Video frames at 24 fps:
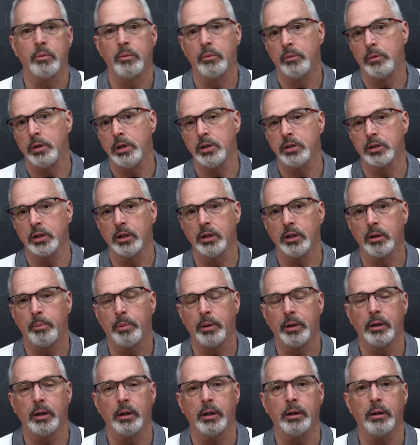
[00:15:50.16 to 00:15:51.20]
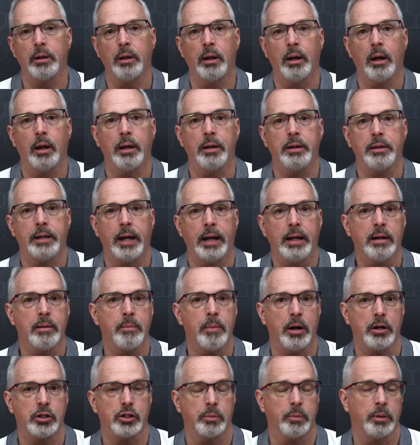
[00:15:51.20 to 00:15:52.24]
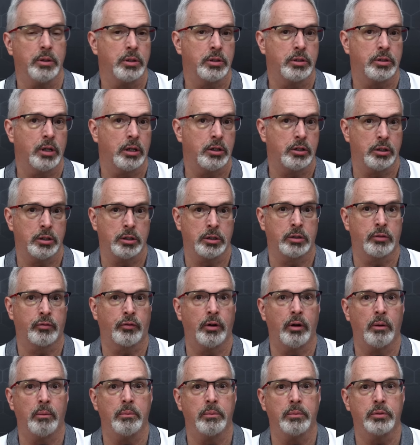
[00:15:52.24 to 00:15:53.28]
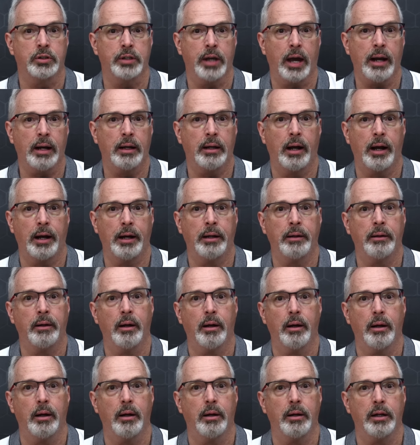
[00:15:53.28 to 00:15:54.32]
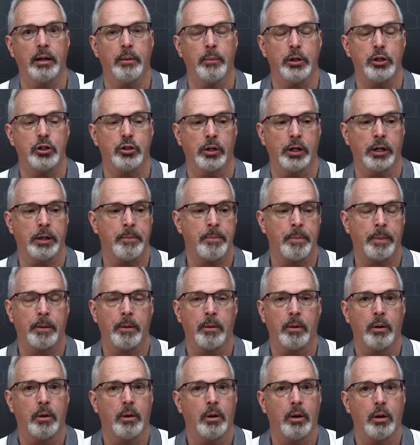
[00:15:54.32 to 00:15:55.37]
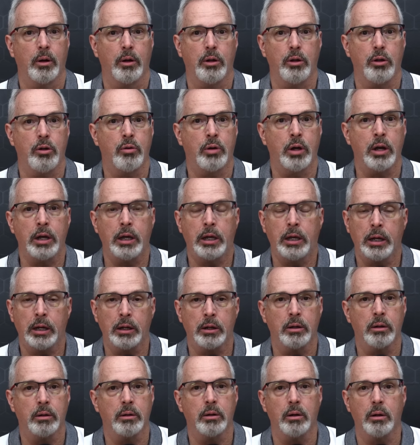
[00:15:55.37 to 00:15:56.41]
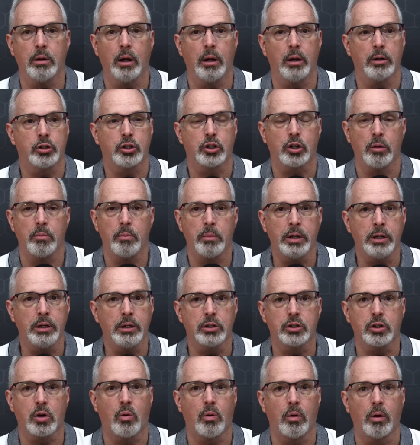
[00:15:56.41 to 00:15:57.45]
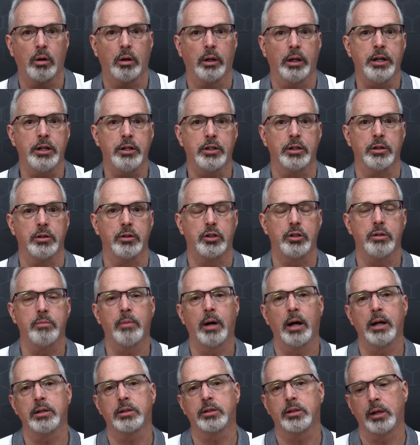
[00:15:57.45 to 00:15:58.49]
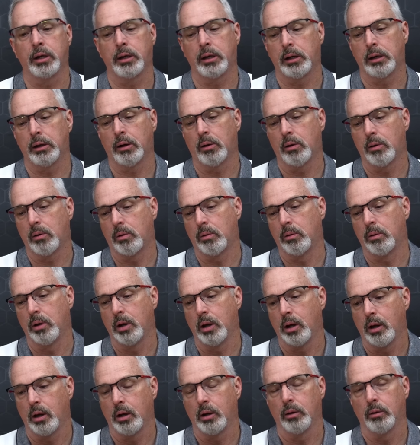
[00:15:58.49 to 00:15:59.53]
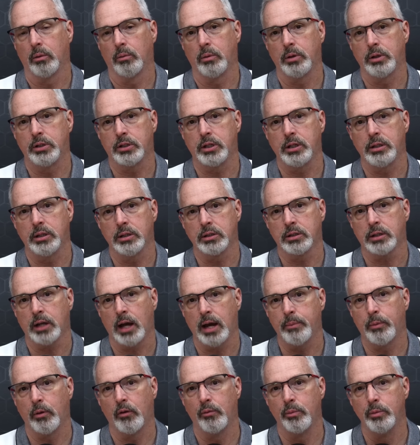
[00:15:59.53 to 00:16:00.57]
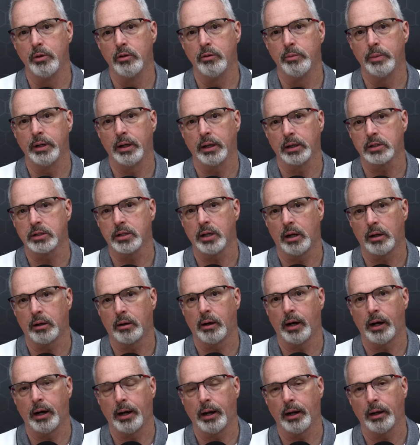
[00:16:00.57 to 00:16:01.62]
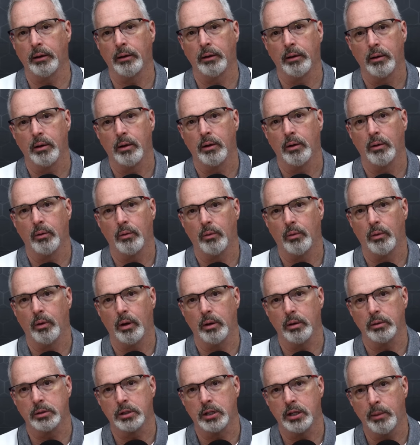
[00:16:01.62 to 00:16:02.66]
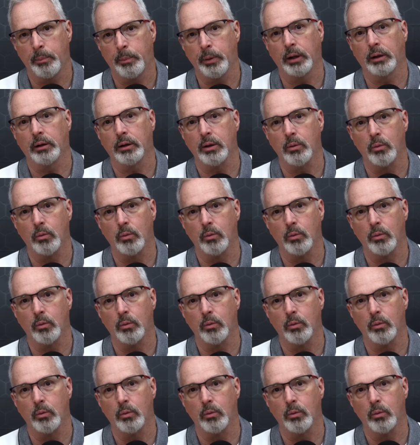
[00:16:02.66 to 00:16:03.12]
these independent uh, data measurements, such as from satellite uh, imagery, you can get uh, tremendous correlations. You might say, oh, we see this type of movement accelerating typically